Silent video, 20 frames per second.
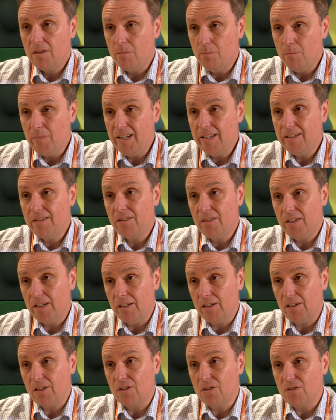The main
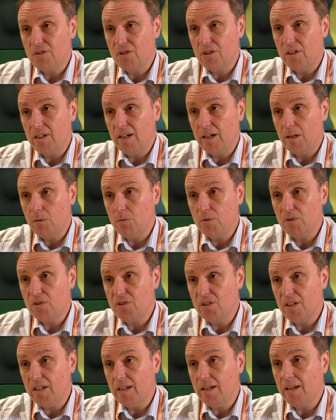thing to consider, I would
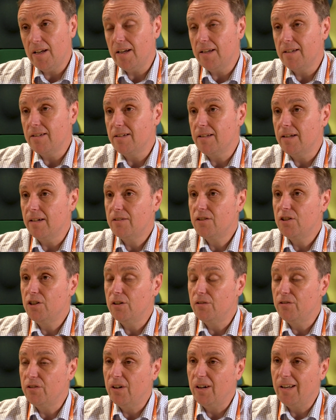say, is that
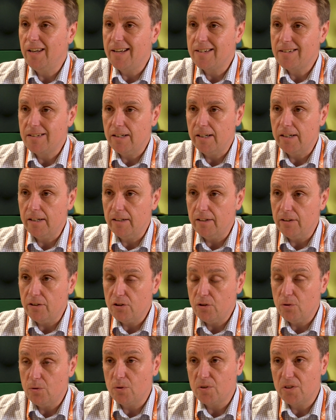children are less likely to
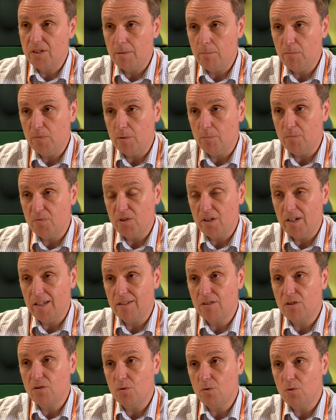show symptoms
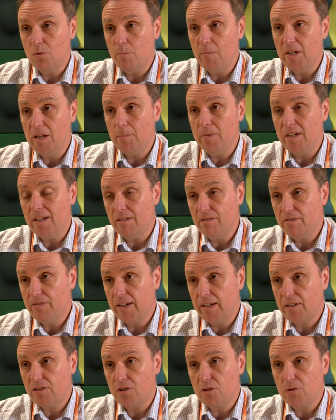and so may be
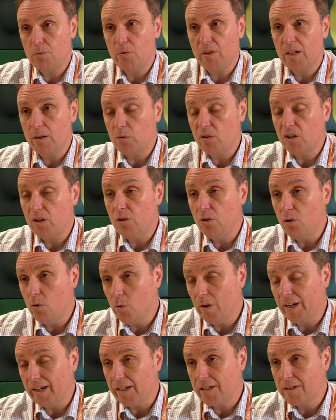infectious without you
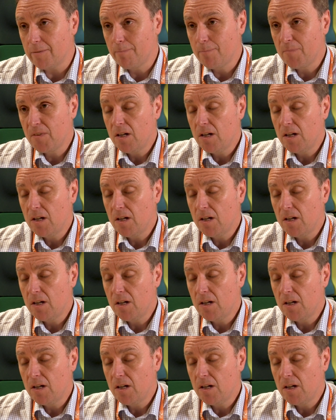knowing it.